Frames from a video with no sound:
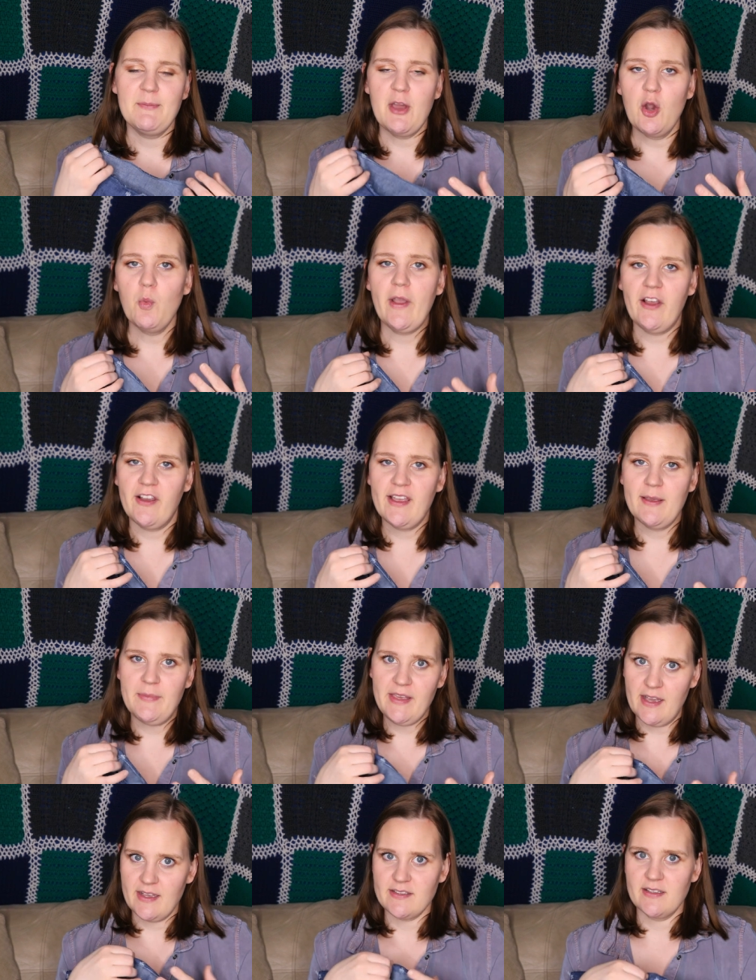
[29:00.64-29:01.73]
I'm not wearing it
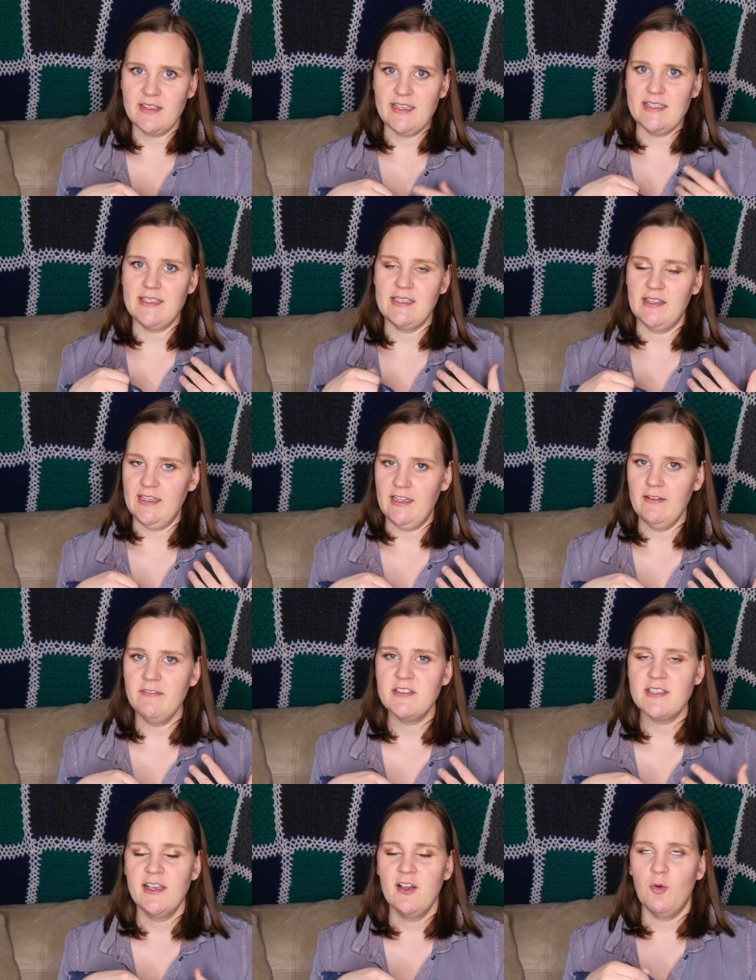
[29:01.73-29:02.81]
because of these
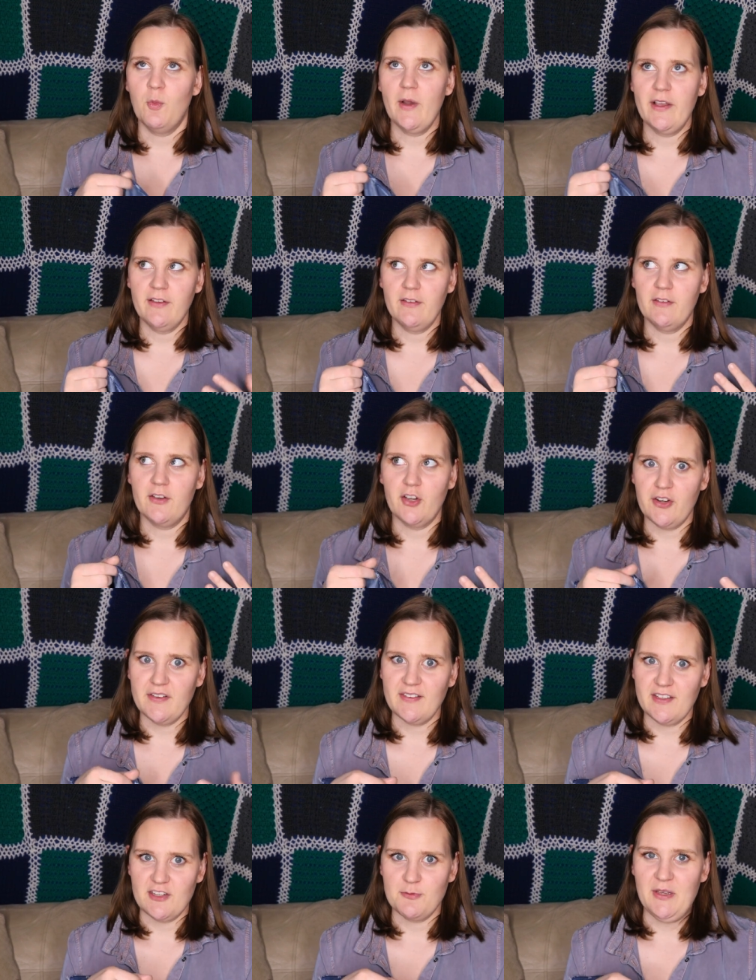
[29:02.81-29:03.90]
sleeves. What good
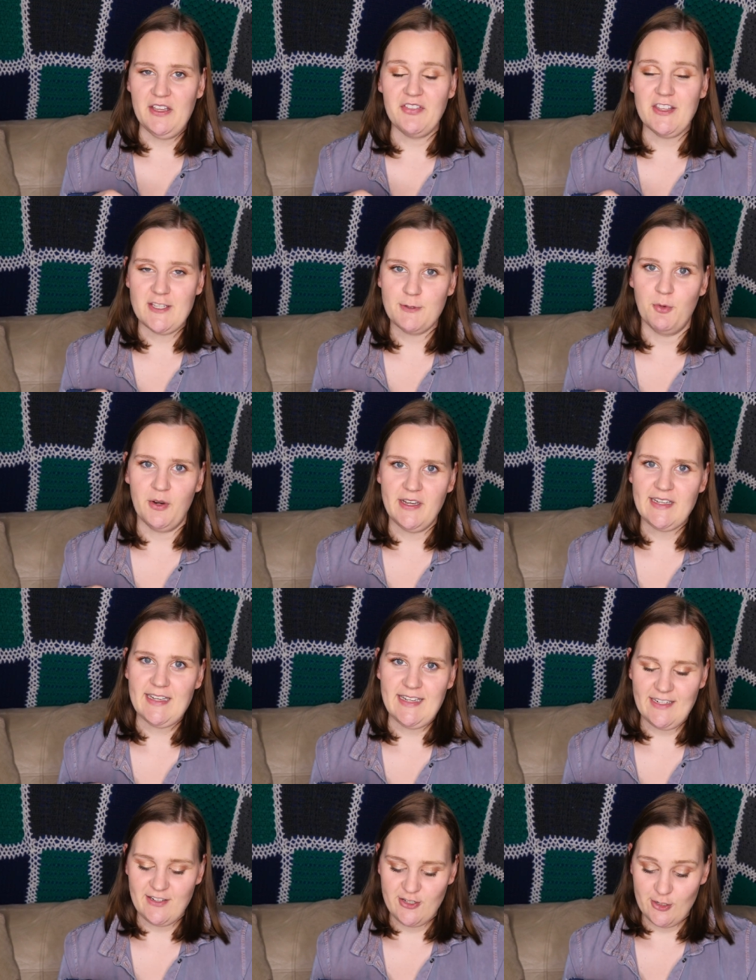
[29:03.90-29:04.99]
is it to me at this point? I
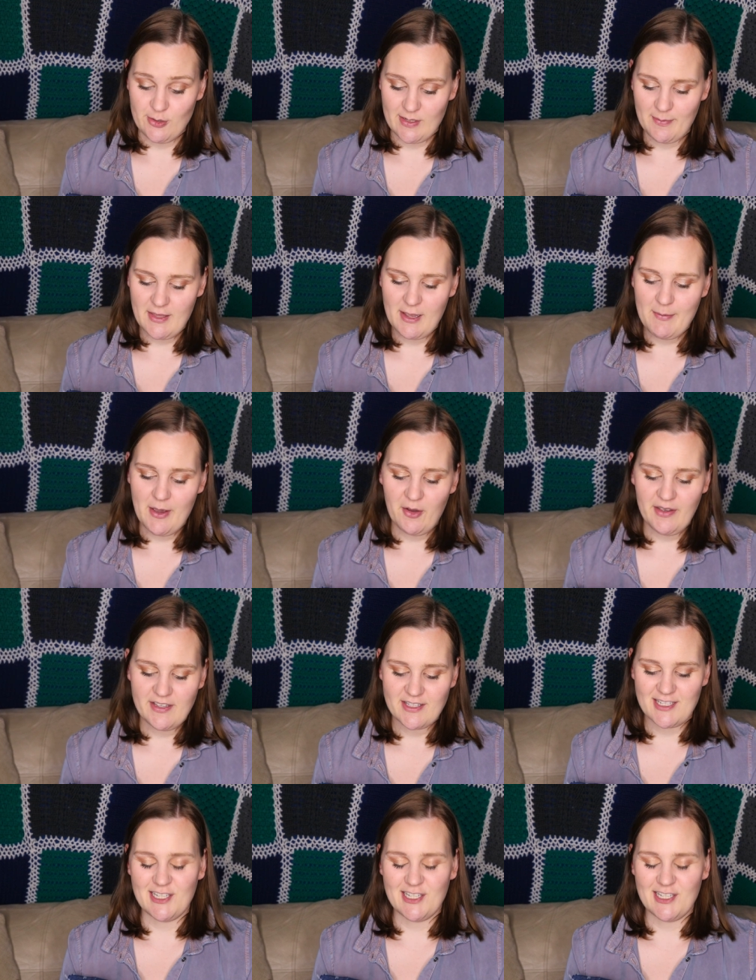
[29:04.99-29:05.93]
need to do something about it.